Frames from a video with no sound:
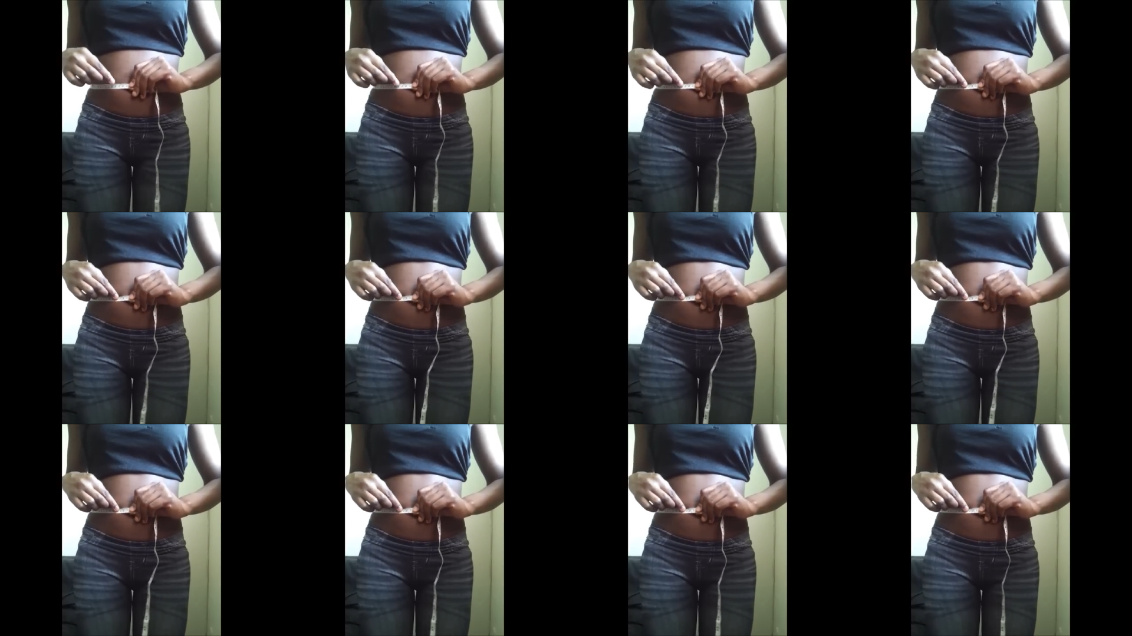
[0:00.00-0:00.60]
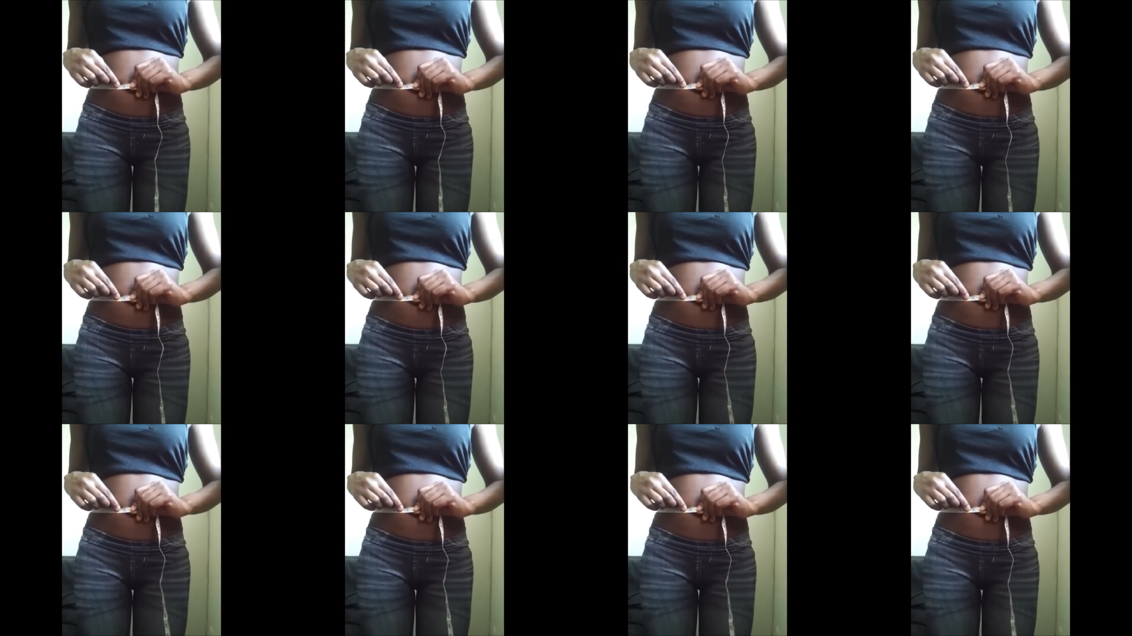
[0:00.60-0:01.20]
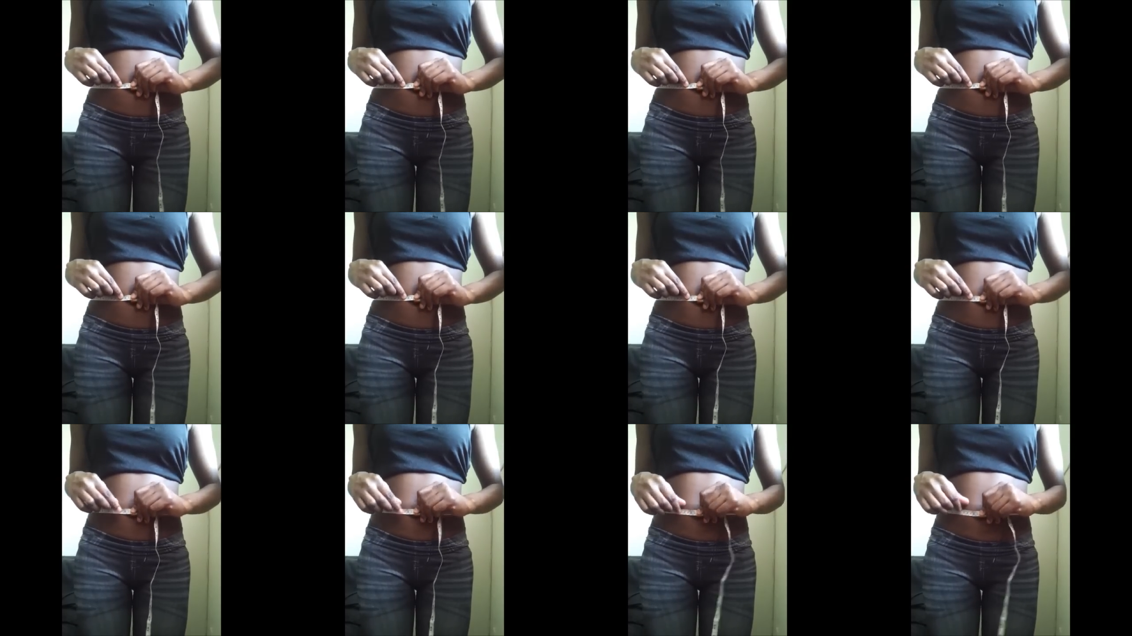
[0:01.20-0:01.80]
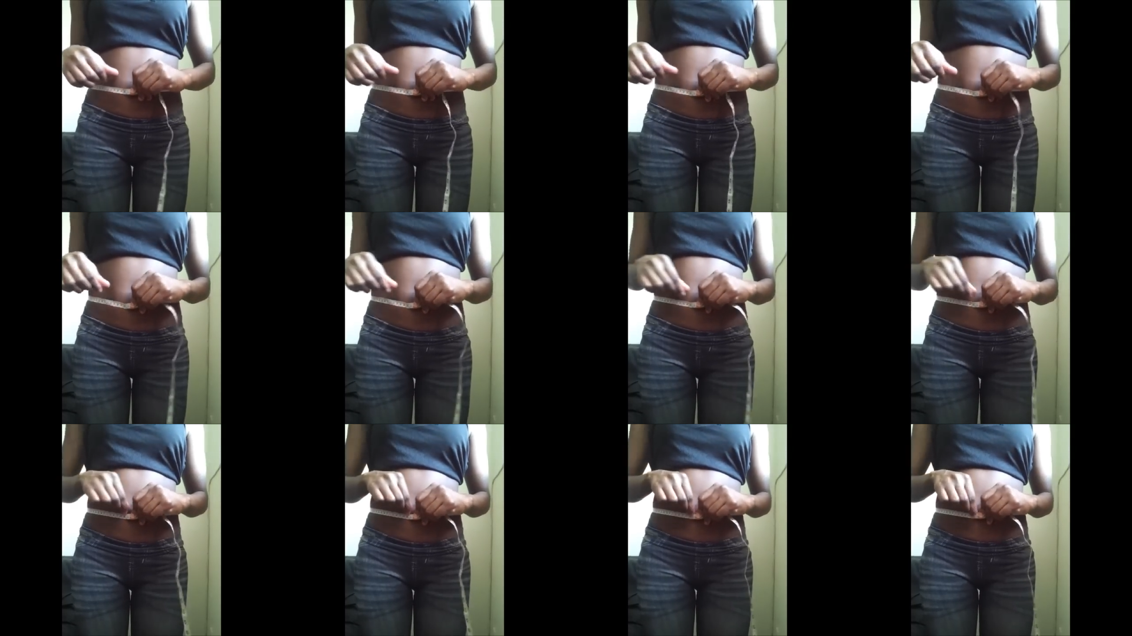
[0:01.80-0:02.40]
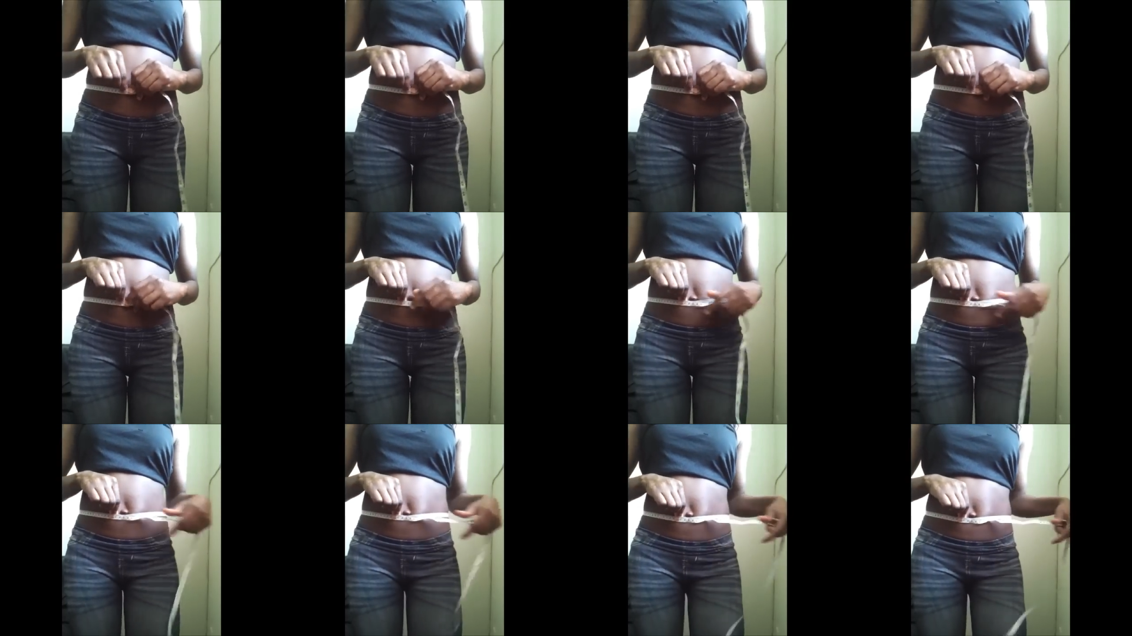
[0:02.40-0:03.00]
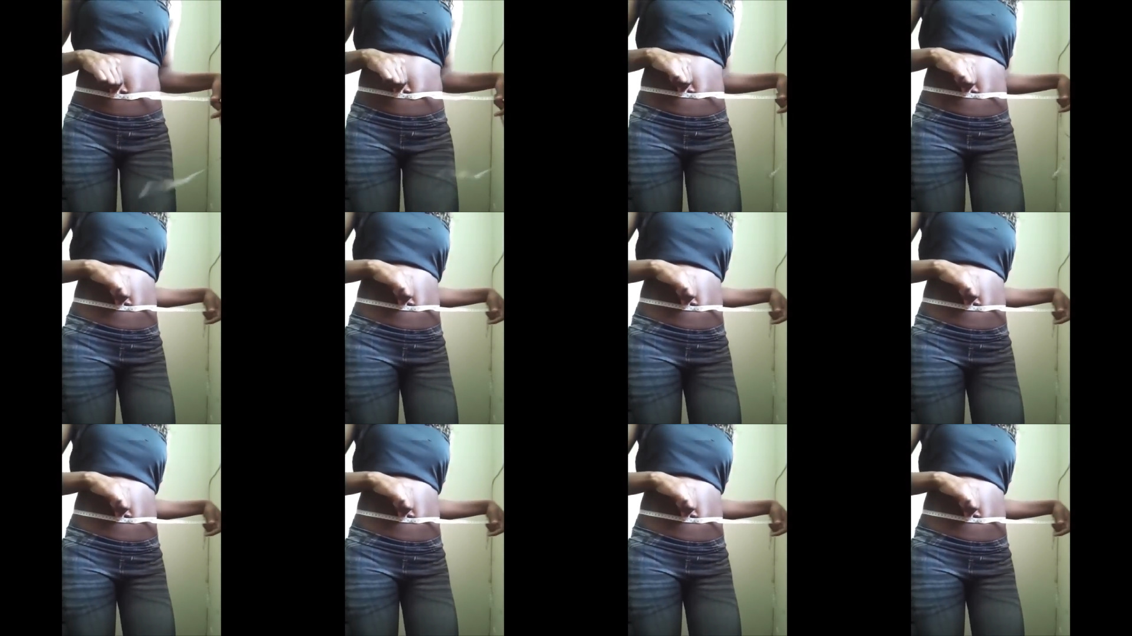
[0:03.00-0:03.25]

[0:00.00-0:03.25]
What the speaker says: [unreadable: no face in view]